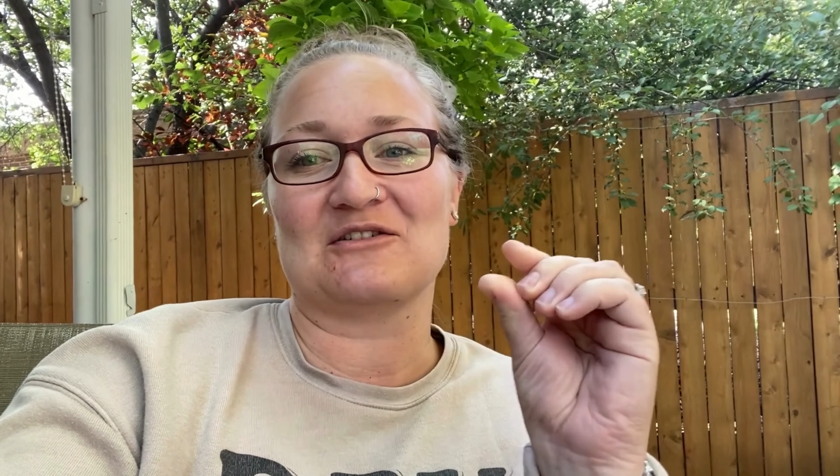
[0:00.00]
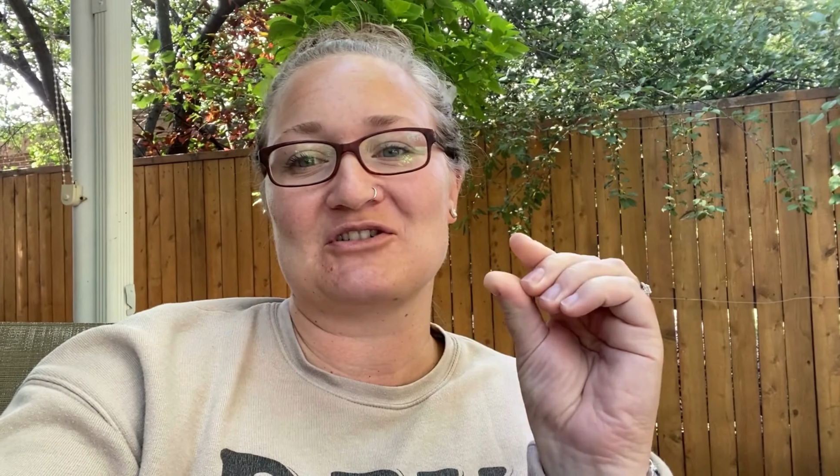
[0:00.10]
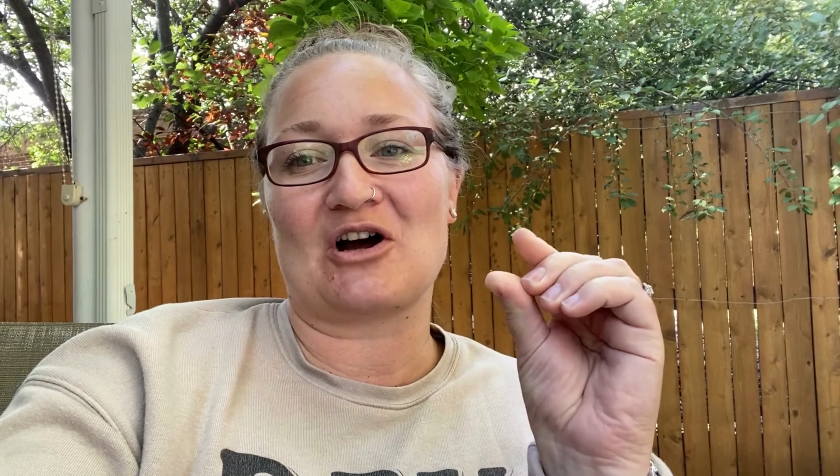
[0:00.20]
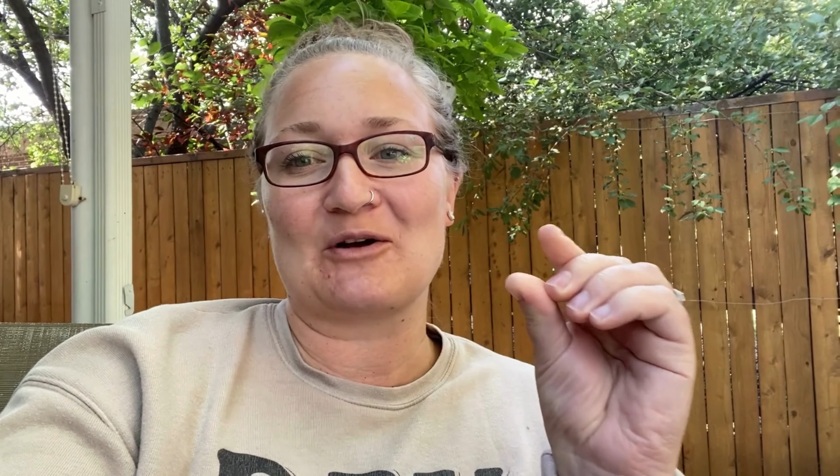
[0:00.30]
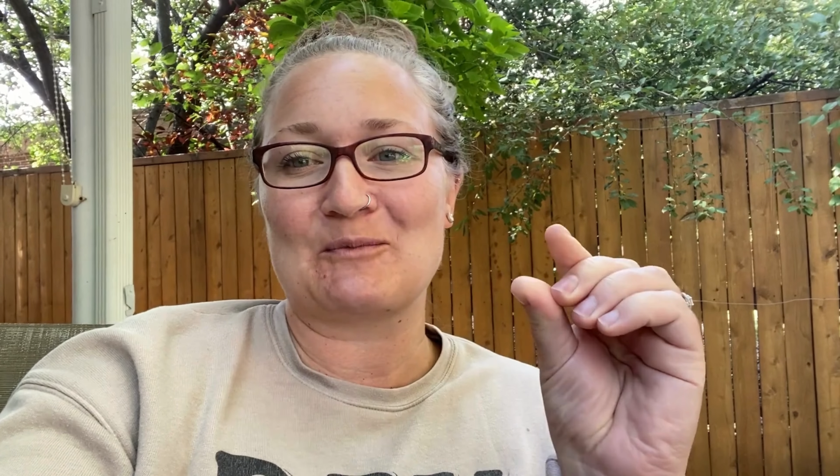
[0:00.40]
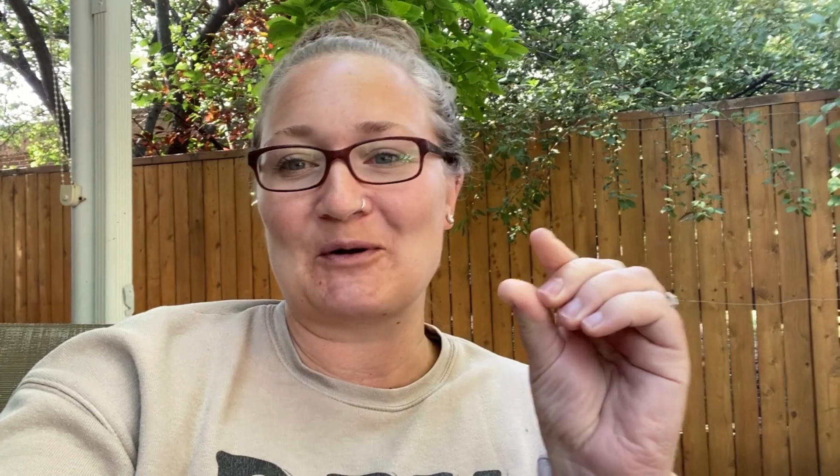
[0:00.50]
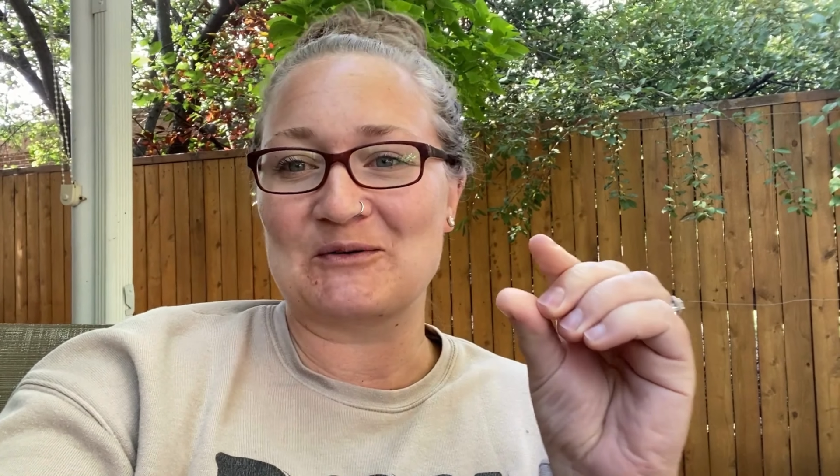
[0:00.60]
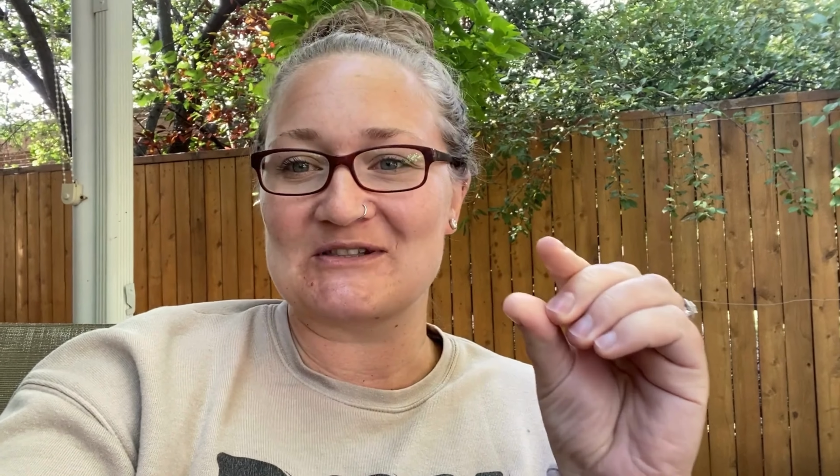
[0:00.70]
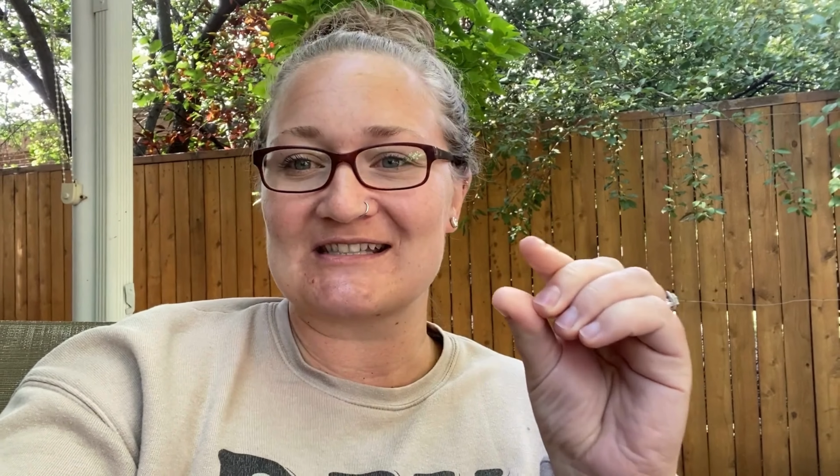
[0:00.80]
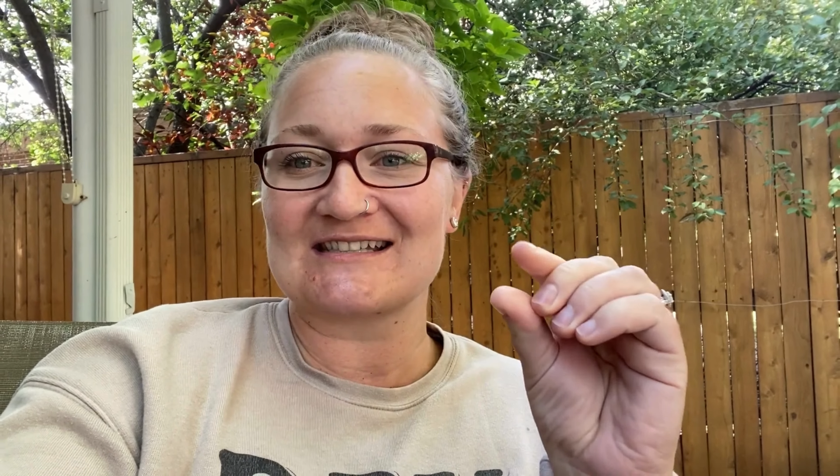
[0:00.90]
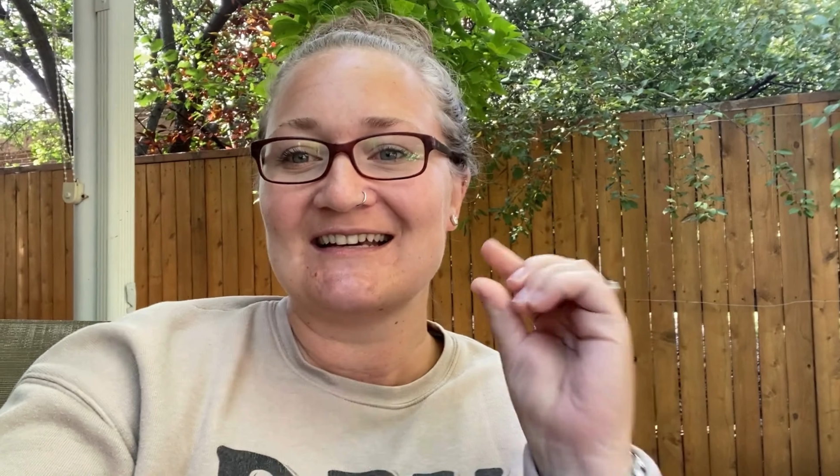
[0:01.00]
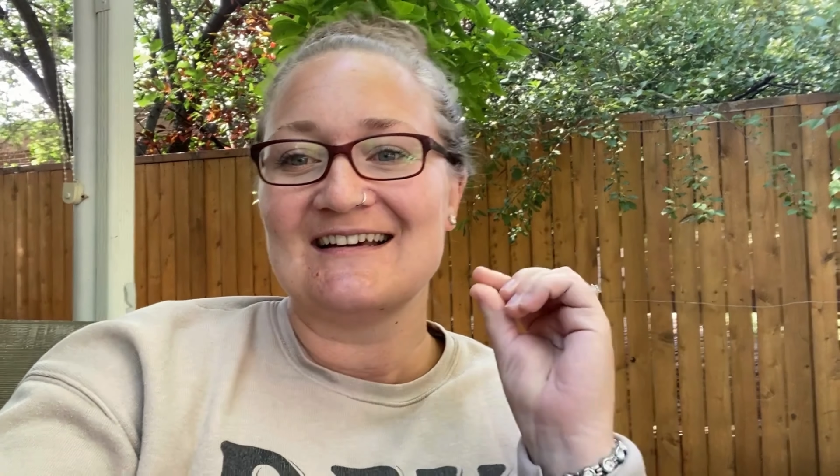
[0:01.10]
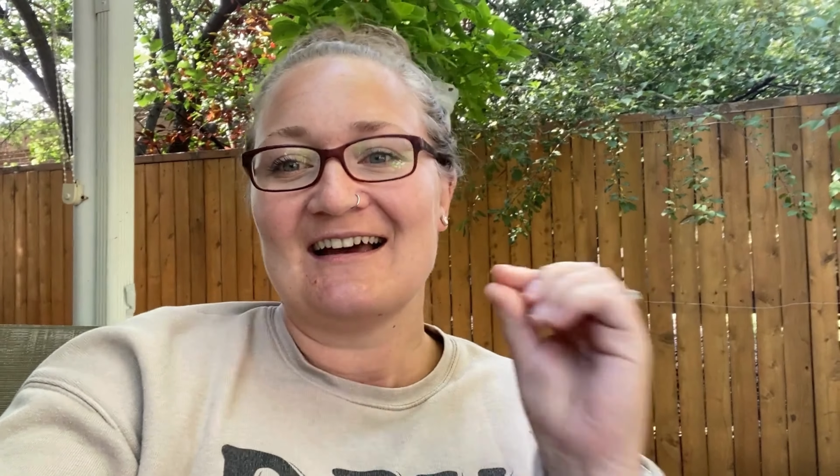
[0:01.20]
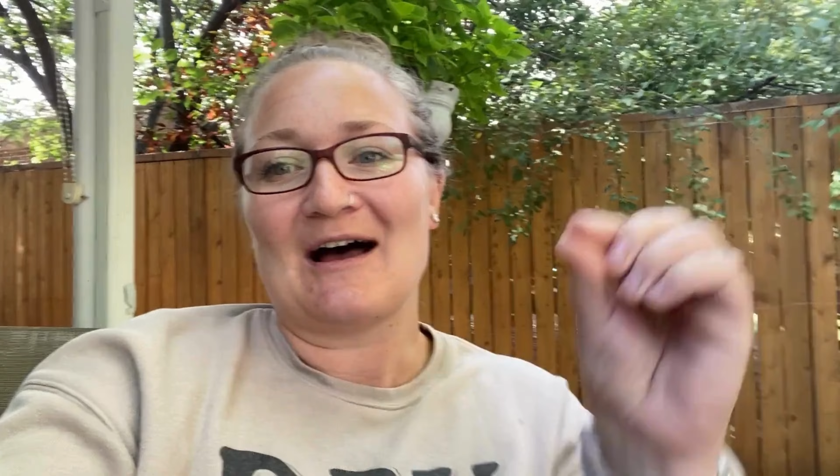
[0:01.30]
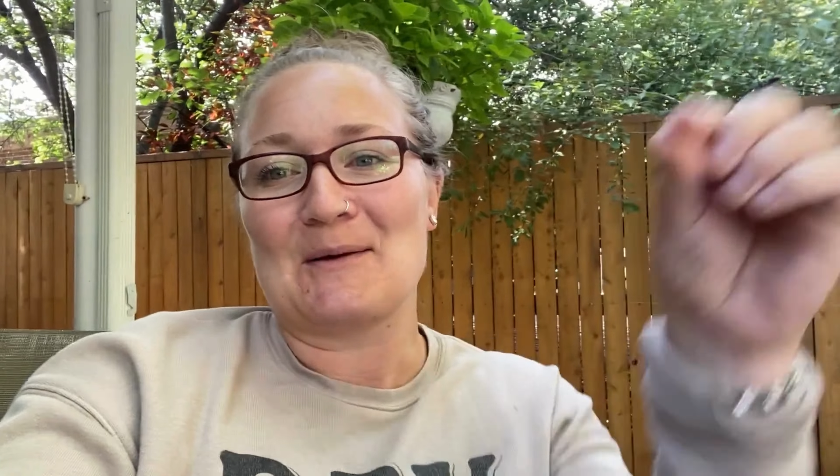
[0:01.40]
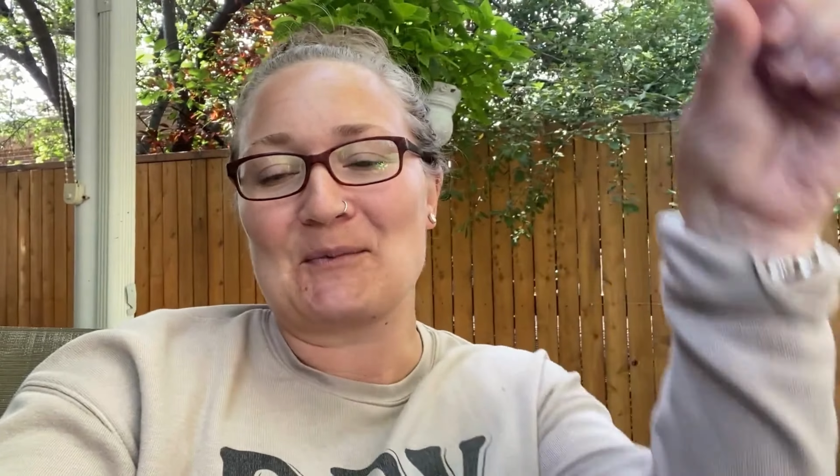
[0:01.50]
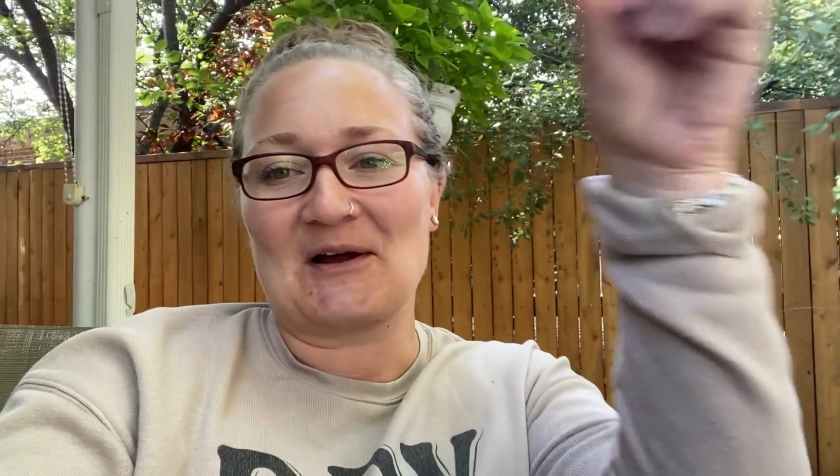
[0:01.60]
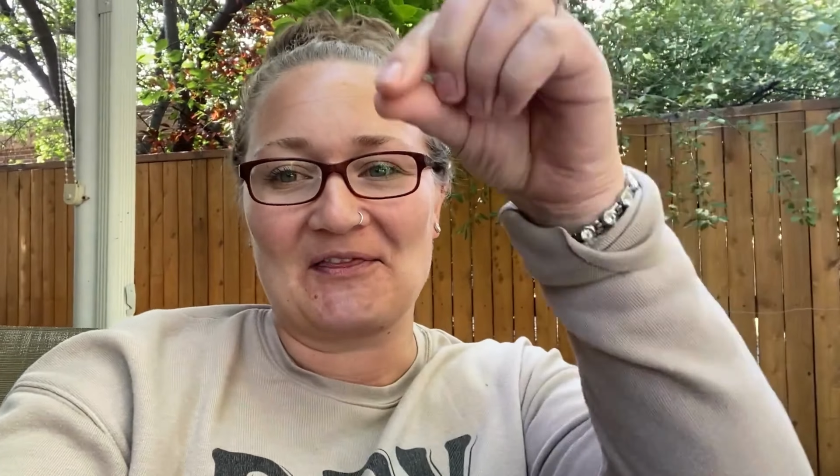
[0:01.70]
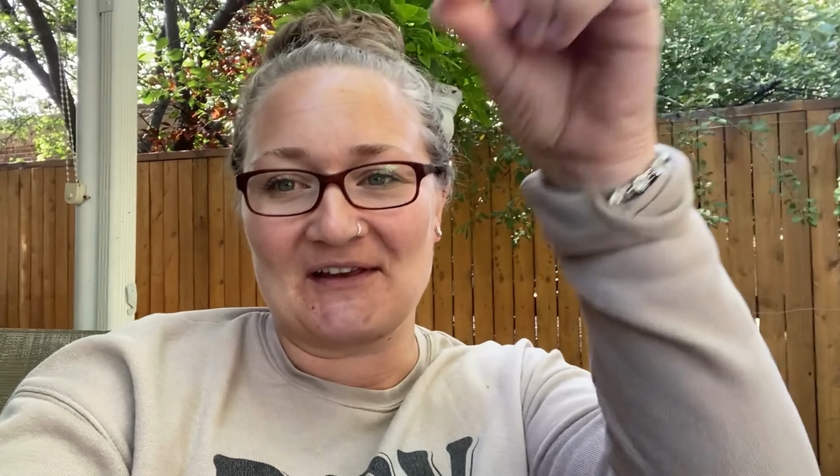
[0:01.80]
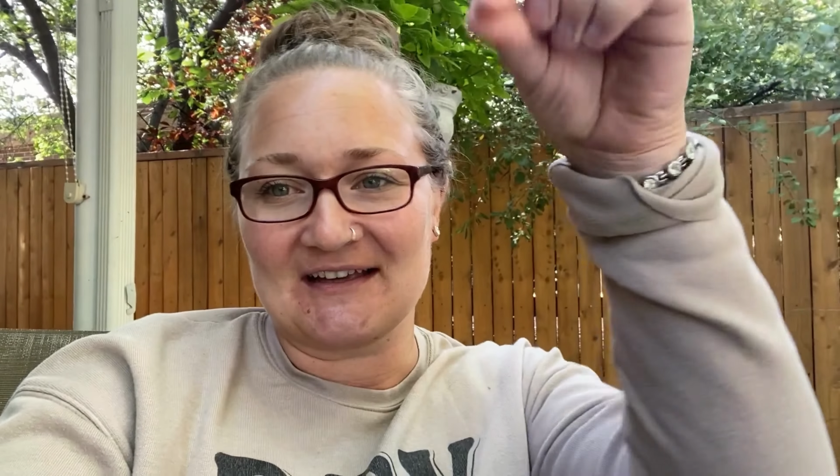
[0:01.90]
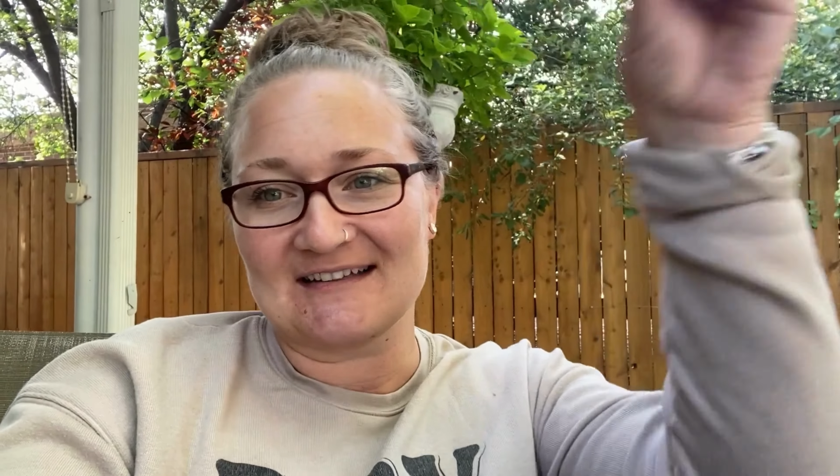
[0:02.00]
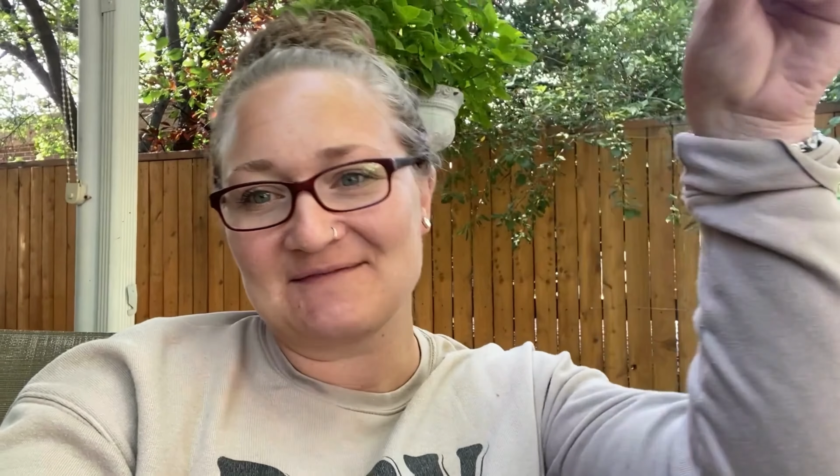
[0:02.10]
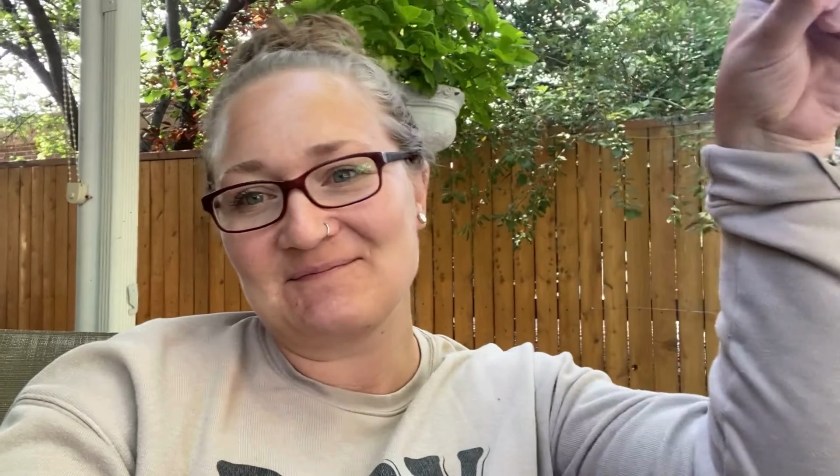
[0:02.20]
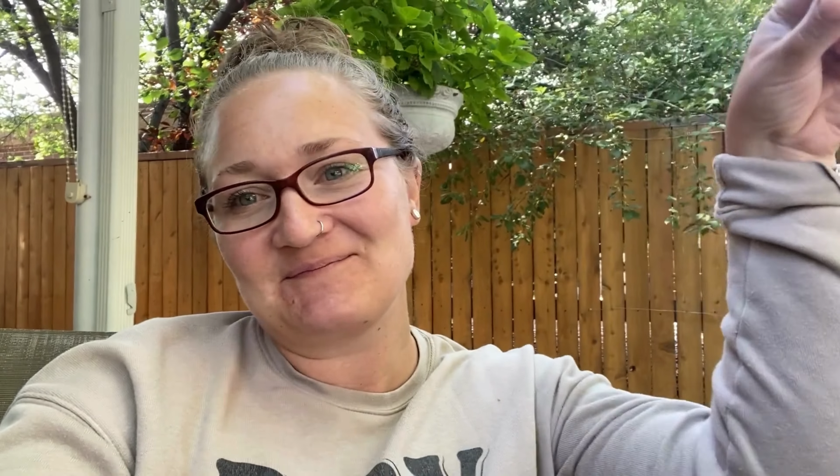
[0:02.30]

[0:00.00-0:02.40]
dog bones up on the,